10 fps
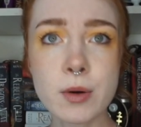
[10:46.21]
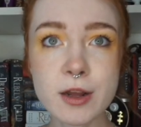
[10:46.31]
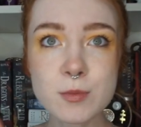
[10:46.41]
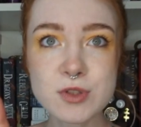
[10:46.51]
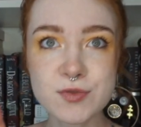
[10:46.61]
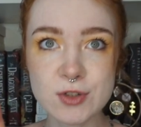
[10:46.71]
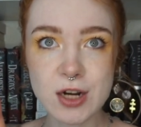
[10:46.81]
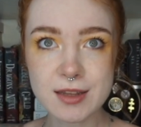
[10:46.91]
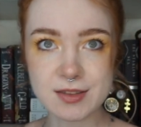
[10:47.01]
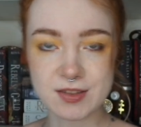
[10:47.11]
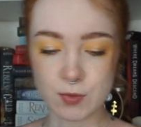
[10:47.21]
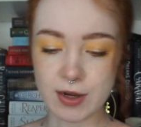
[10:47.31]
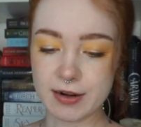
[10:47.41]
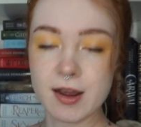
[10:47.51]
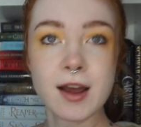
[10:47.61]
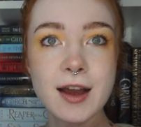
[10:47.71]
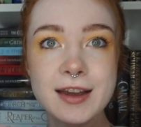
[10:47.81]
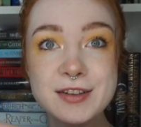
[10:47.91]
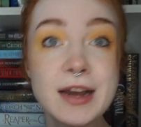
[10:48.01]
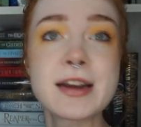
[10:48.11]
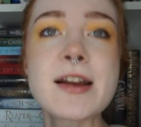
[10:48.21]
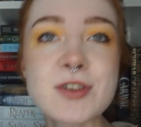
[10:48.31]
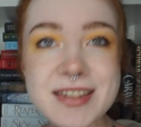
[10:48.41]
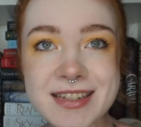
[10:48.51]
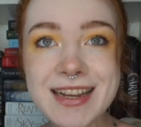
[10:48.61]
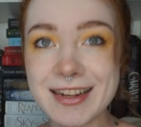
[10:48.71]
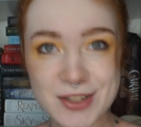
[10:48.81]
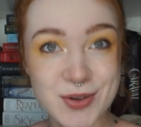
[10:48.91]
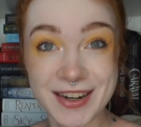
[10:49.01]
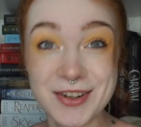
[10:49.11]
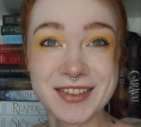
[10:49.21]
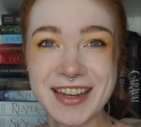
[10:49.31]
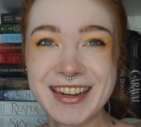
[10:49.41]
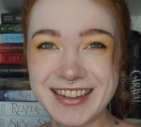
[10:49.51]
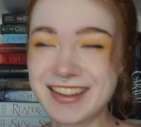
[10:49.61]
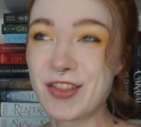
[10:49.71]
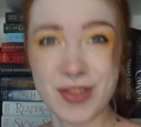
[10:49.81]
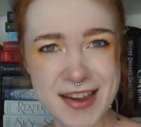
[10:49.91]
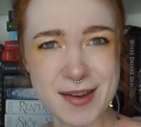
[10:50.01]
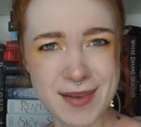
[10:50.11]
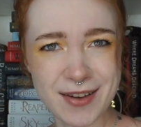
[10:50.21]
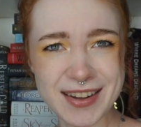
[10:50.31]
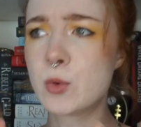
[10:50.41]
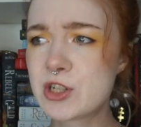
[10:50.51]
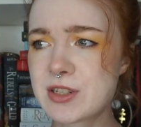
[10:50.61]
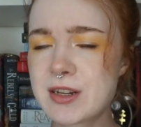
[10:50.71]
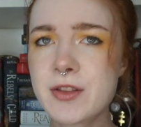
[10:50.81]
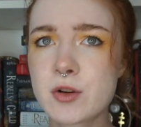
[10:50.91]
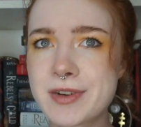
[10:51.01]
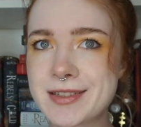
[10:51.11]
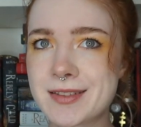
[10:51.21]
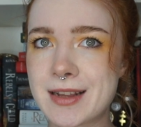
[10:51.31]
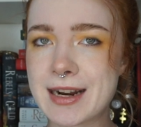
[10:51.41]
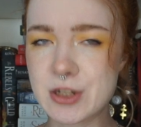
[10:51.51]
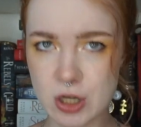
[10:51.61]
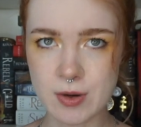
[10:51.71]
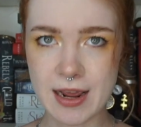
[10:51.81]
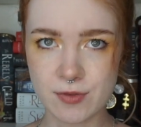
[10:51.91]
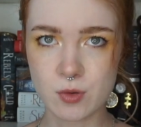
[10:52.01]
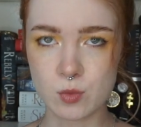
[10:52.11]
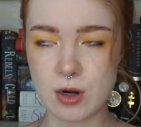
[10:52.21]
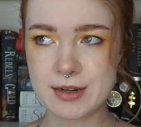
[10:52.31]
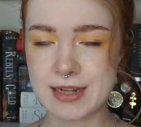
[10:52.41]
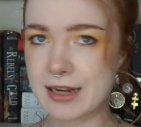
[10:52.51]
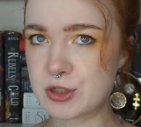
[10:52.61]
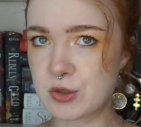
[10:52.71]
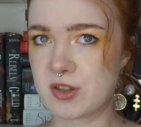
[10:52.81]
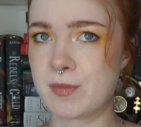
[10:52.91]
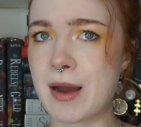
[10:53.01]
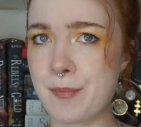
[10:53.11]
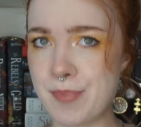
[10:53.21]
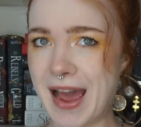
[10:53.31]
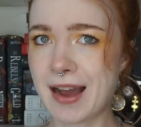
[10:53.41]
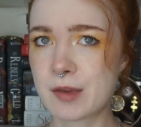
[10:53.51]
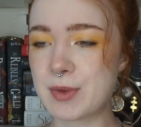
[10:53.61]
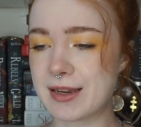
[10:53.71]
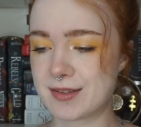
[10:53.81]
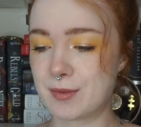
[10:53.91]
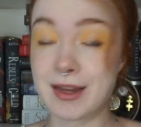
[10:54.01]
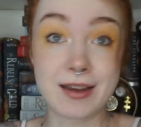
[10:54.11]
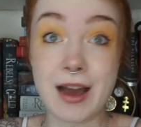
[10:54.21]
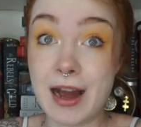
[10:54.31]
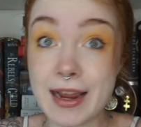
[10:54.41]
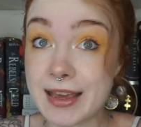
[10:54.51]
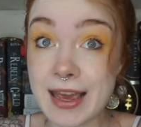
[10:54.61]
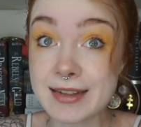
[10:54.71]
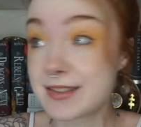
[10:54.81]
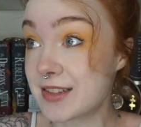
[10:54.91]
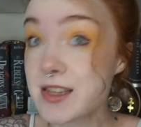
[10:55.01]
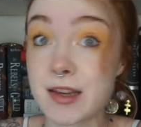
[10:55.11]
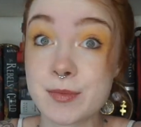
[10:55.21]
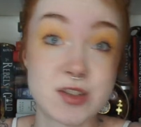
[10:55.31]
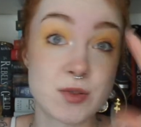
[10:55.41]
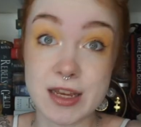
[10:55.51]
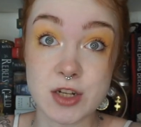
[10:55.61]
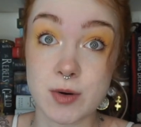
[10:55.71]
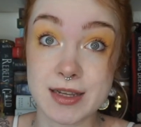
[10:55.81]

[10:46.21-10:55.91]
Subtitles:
and I almost forgot this one. I never see it, so I don't, like, think about it. Which is another reason that I don't ever want tattoos on my back, because I'm like, I can't see them, so they don't